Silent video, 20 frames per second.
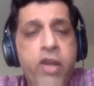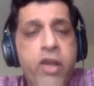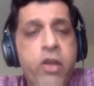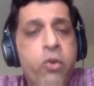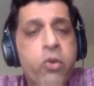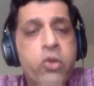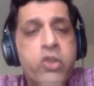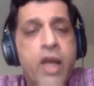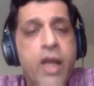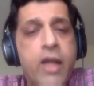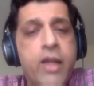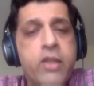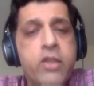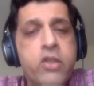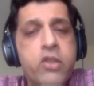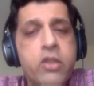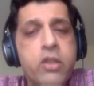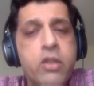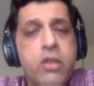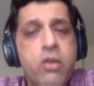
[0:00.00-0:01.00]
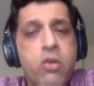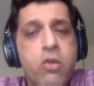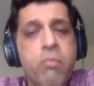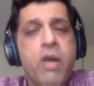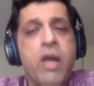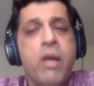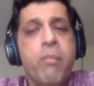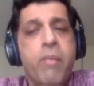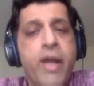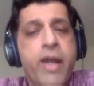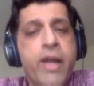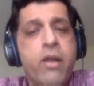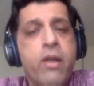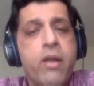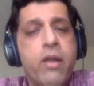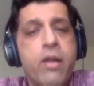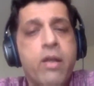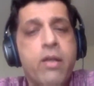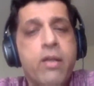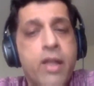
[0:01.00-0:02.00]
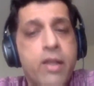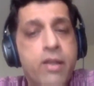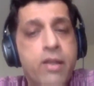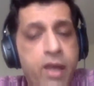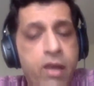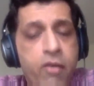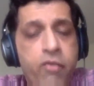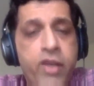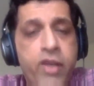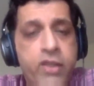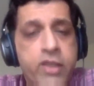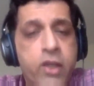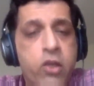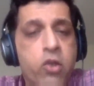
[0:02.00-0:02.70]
And every new challenge, to my mind,